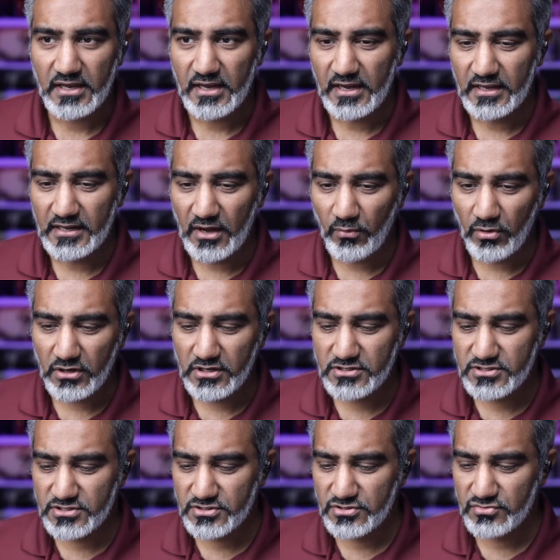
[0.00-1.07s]
And I wanted
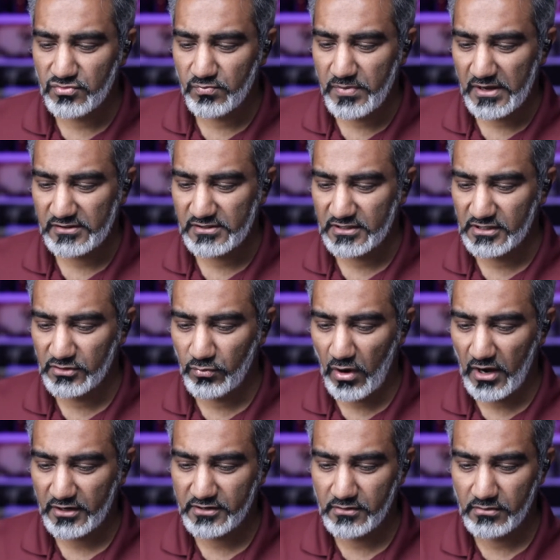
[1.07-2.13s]
to basically
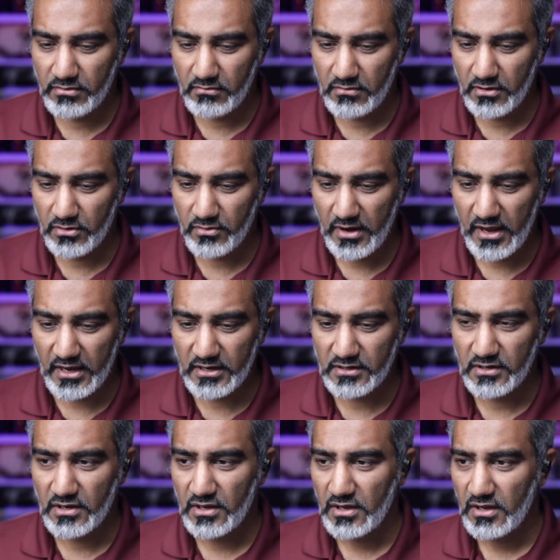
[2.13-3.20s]
walk you through, hey,
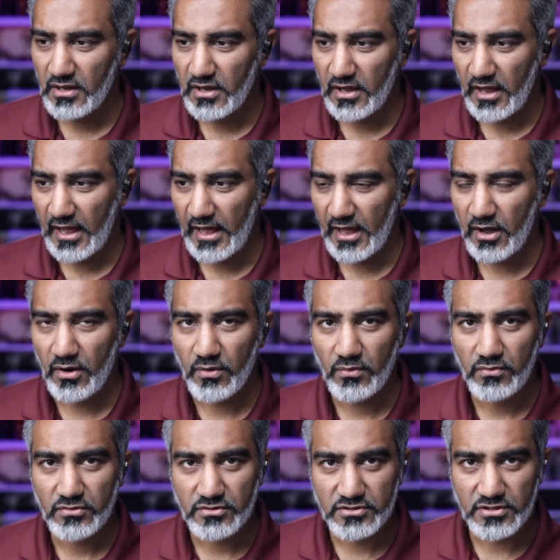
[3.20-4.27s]
how
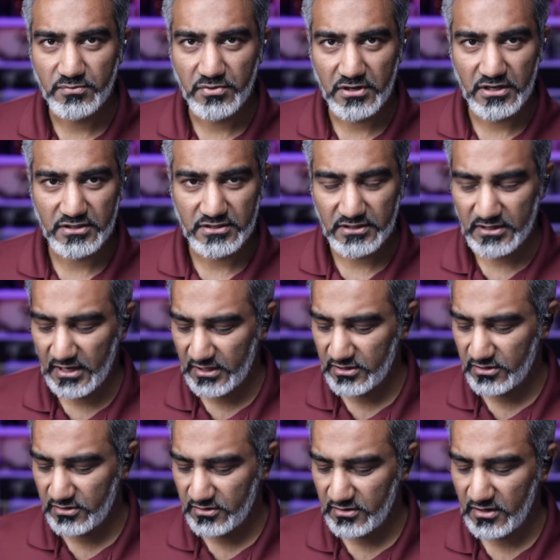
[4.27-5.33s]
to put it
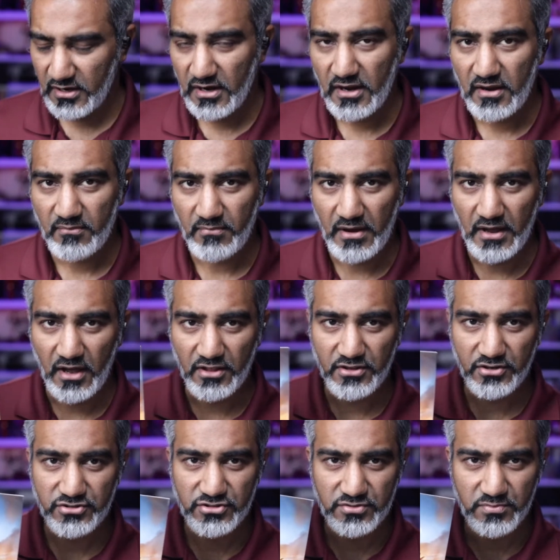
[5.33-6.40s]
together. My
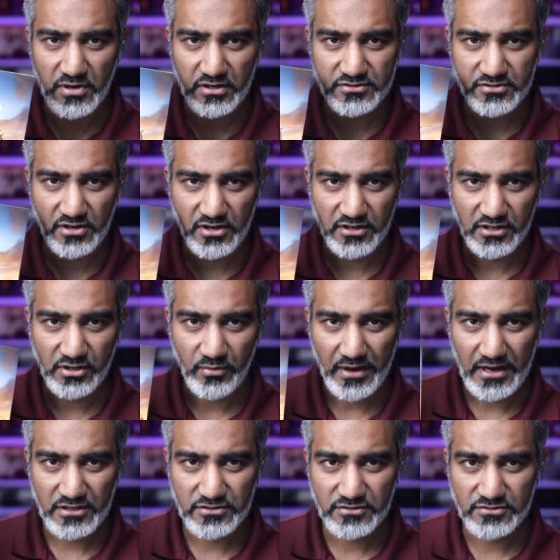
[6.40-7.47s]
other two books are,
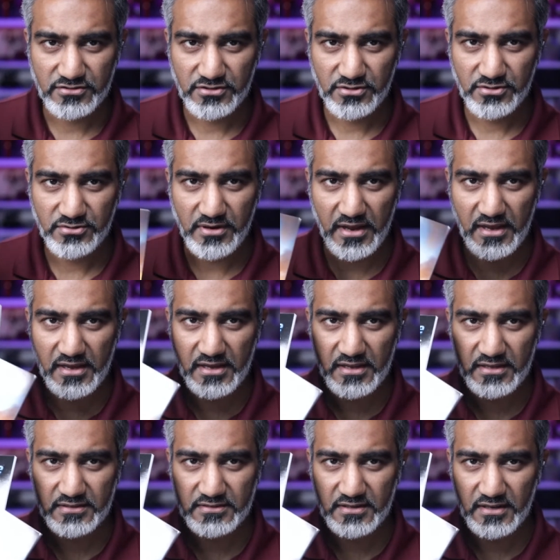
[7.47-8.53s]
A to Zoo
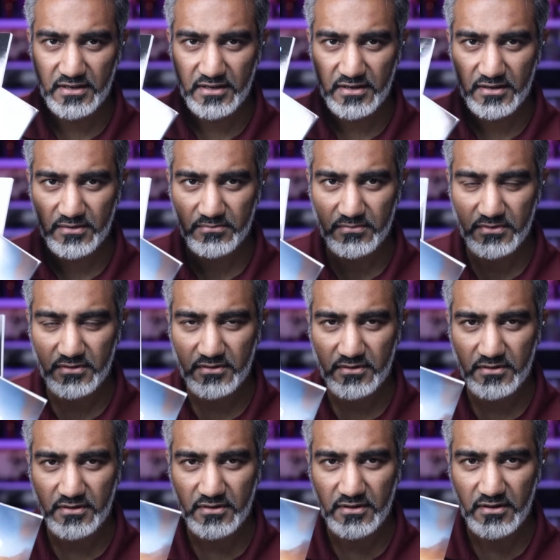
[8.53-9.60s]
and how
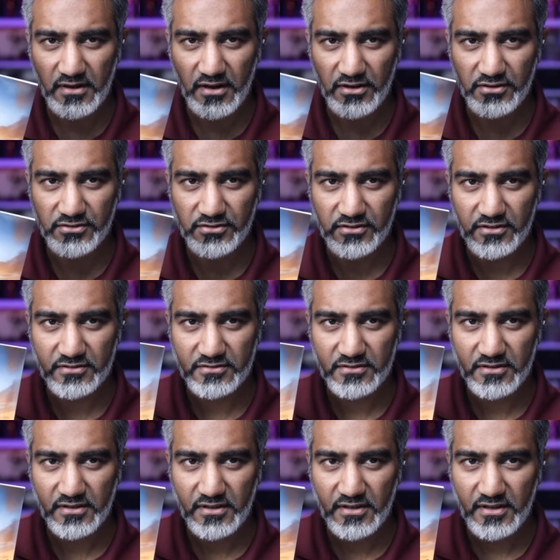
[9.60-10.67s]
do you do this?
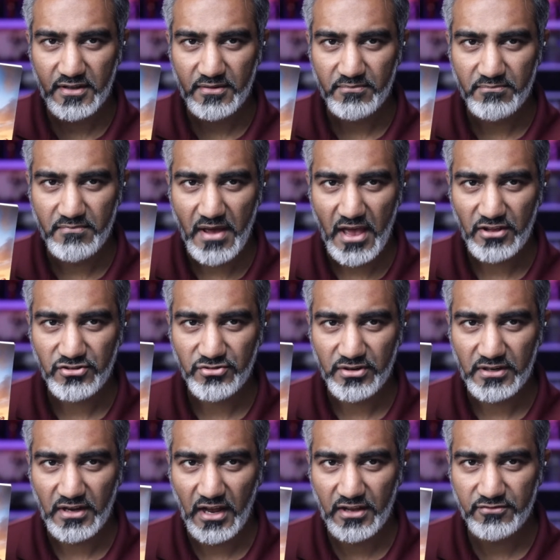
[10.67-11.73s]

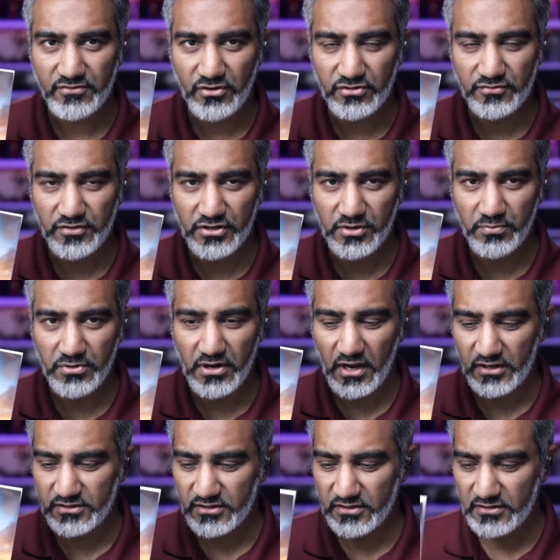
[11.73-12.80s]
Mastering iPhone Video
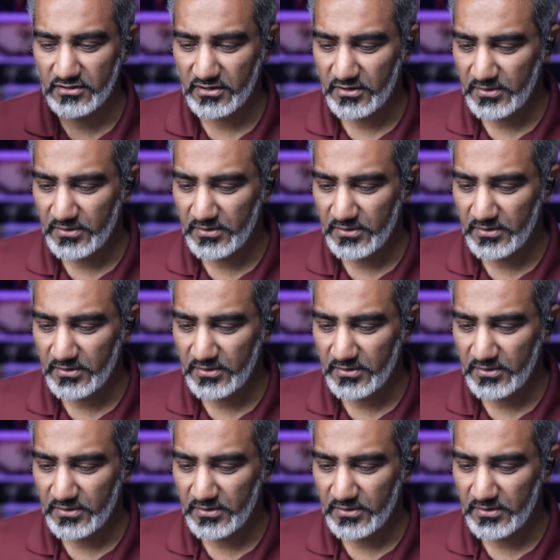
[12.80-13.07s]
Production.